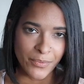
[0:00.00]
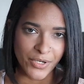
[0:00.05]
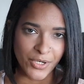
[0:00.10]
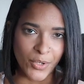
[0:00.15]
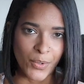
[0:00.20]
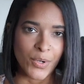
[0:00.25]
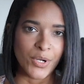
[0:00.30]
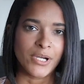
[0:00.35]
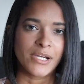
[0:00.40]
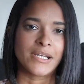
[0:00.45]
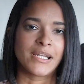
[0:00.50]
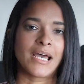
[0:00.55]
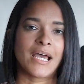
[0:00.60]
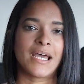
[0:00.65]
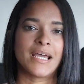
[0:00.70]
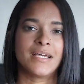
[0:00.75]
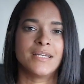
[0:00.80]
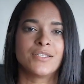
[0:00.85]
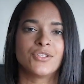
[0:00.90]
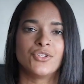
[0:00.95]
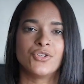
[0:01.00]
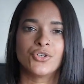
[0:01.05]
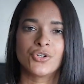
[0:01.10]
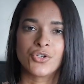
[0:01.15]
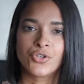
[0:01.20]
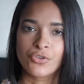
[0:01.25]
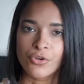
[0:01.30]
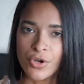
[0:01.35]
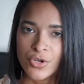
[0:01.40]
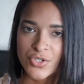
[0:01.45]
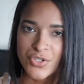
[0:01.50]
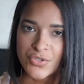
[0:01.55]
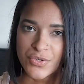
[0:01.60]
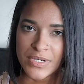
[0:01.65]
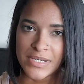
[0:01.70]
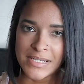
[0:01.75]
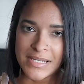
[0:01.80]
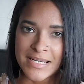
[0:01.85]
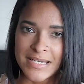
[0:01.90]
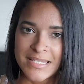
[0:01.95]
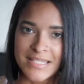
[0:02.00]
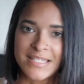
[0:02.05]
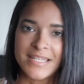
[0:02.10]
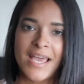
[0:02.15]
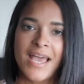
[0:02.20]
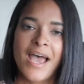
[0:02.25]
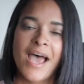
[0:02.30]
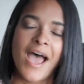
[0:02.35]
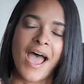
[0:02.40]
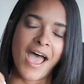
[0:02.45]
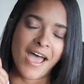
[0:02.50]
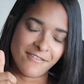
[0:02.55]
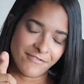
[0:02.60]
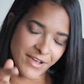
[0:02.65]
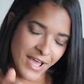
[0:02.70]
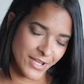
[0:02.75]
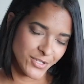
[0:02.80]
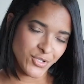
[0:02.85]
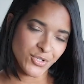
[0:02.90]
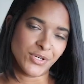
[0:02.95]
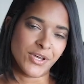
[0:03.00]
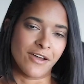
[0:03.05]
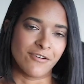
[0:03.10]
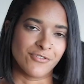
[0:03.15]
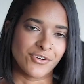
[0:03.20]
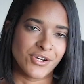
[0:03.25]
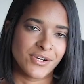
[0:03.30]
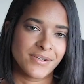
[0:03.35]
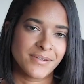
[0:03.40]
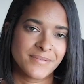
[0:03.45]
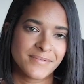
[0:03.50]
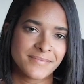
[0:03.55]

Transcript: want to organize your grocery list, I've got you covered.